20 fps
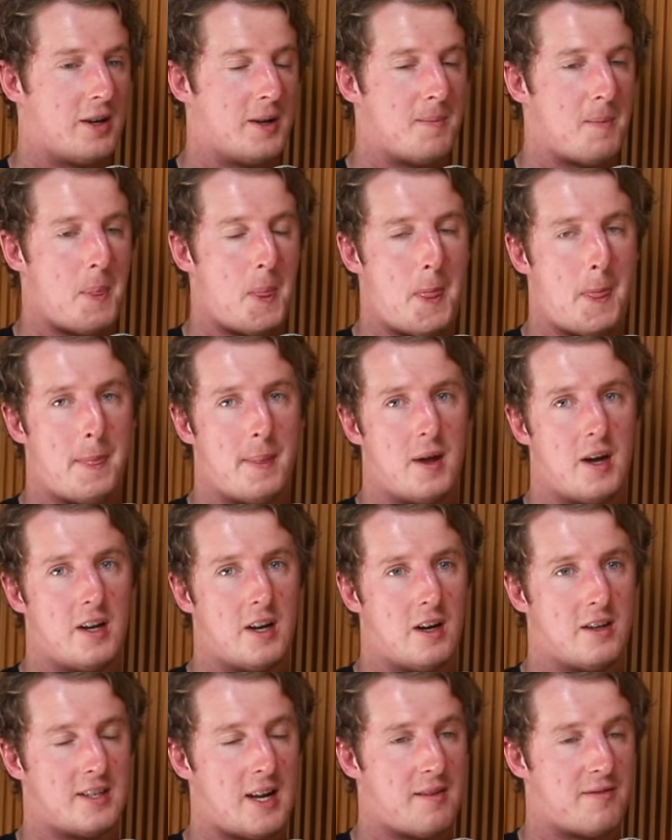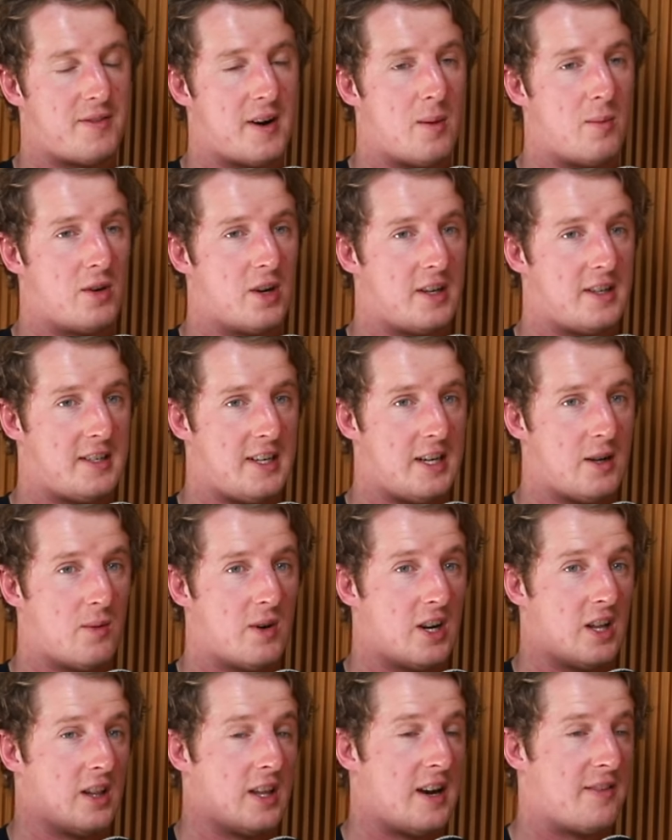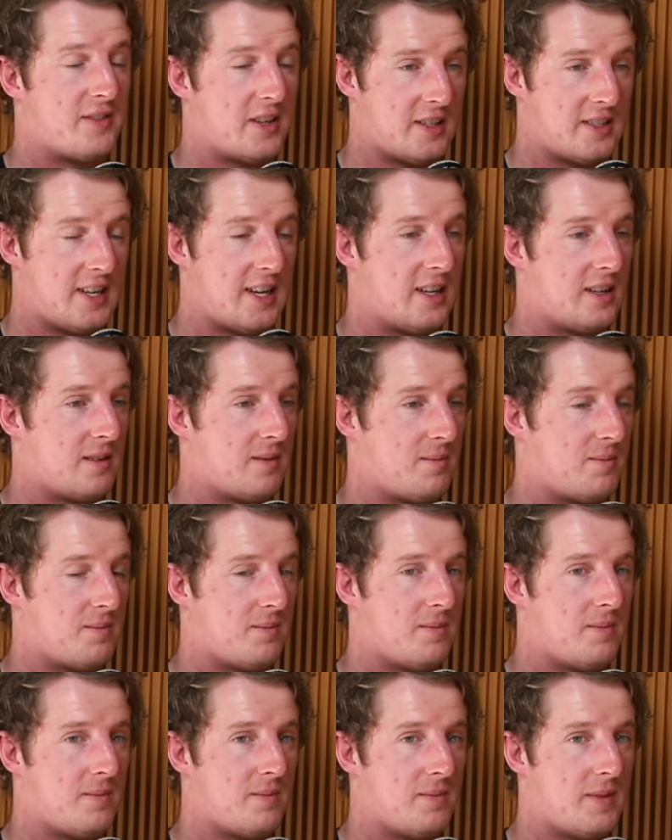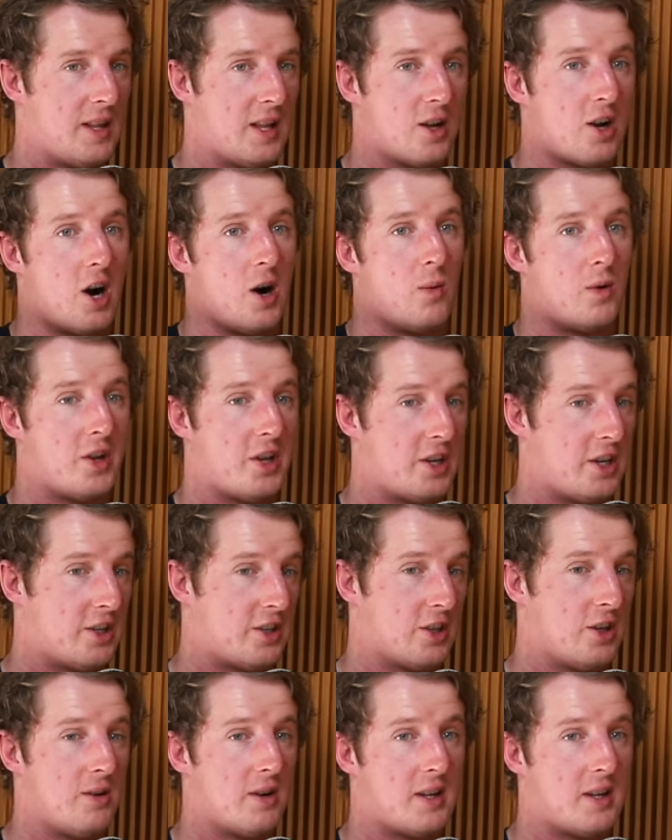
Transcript: And And I was up front when I did it. When I left, I said, they're like, oh, what are you going to do?